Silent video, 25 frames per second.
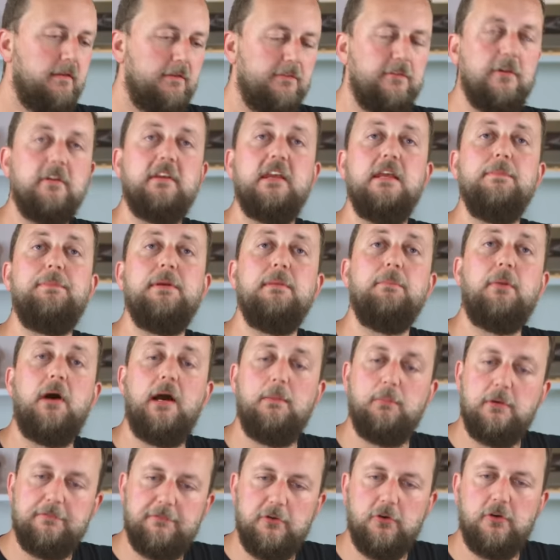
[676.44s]
So keep in
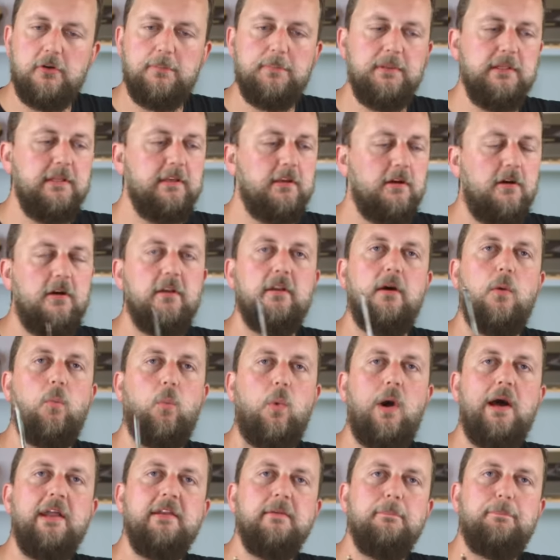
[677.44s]
mind, we've normally got
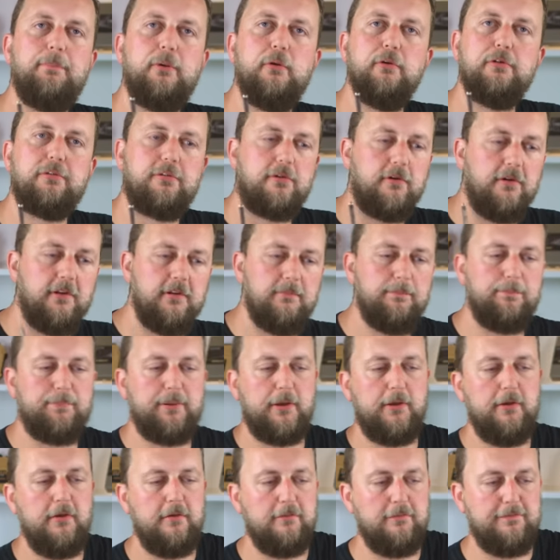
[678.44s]
one push rod
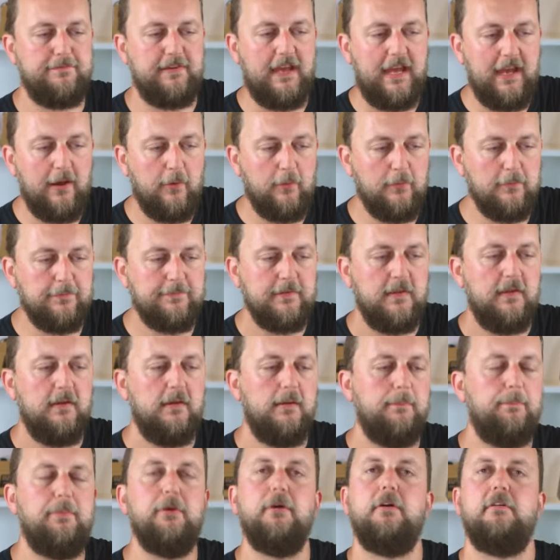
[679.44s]
per
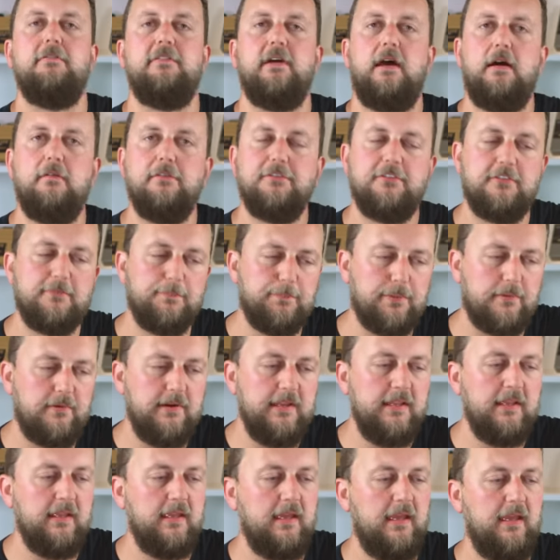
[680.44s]
valve
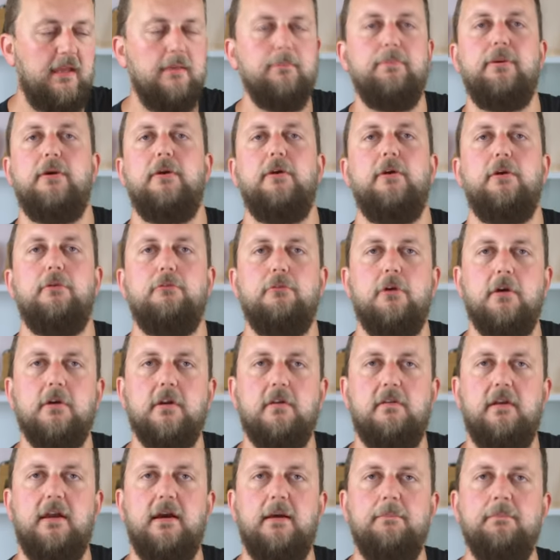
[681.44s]
spring, and per
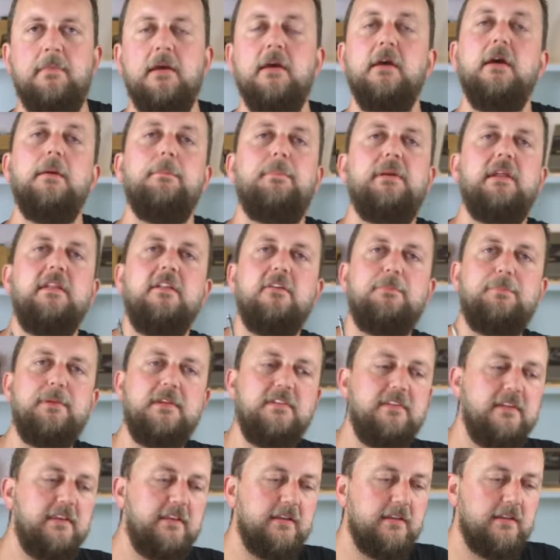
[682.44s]
rocker arm. But in this
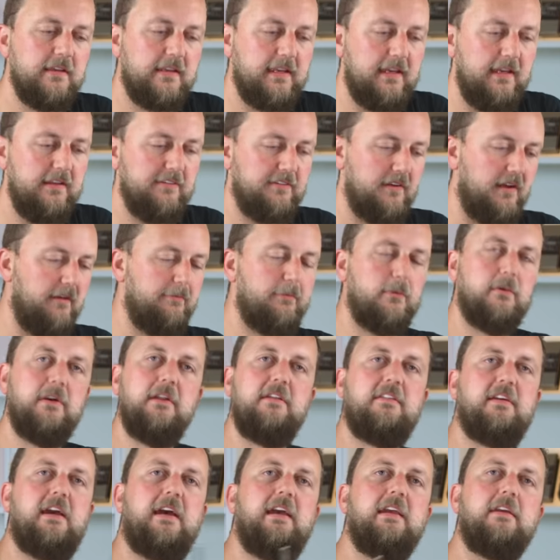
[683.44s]
particular case, I've
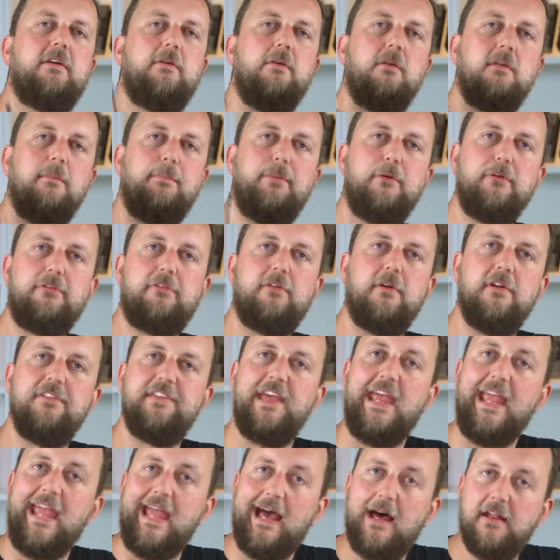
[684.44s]
already taken all the push
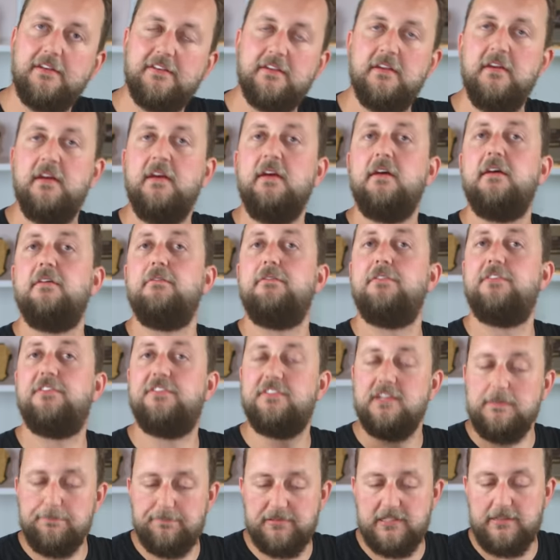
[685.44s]
rods out
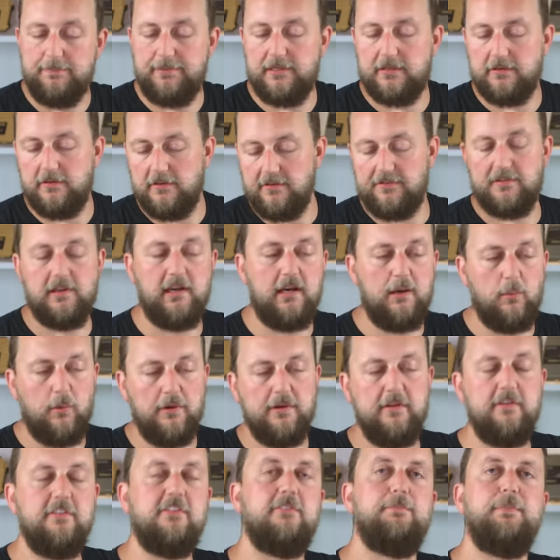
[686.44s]
simply because I
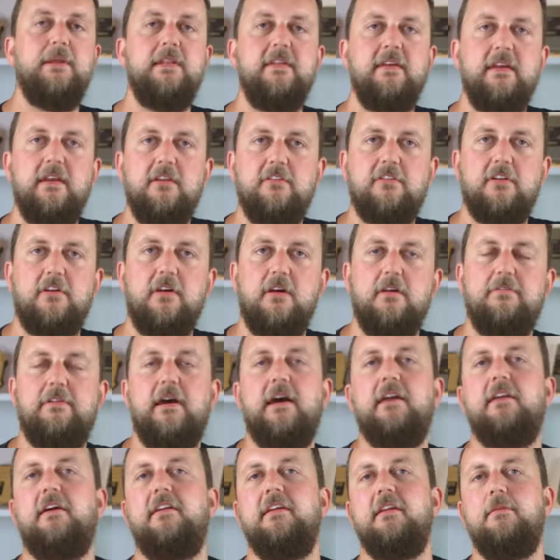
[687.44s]
wanted to spin the engine over
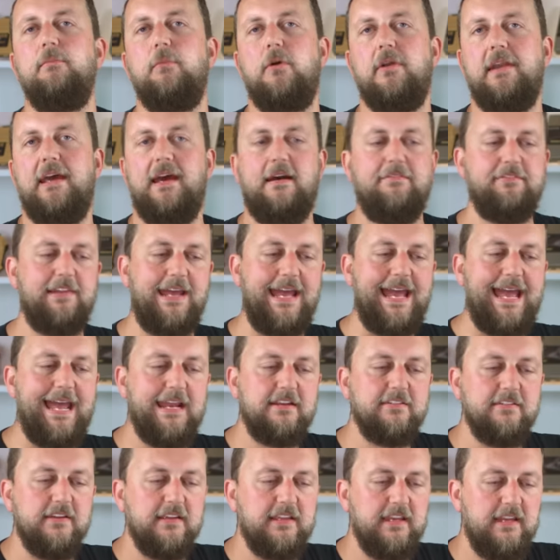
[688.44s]
and I didn't want to have to
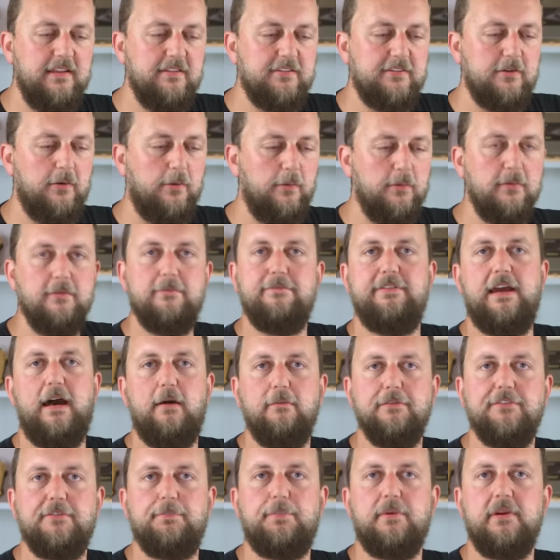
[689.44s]
act against all the
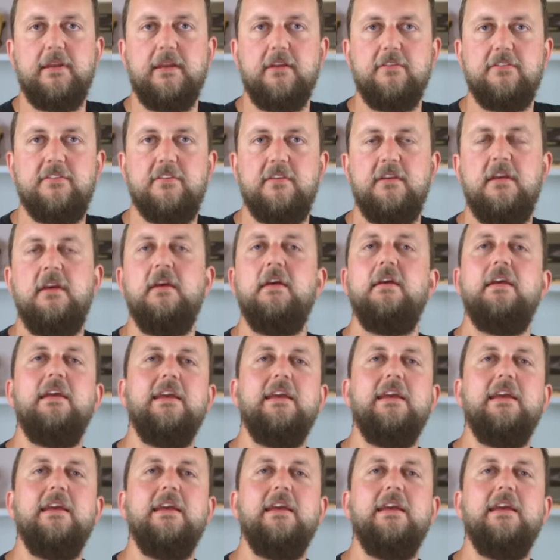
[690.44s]
valve springs.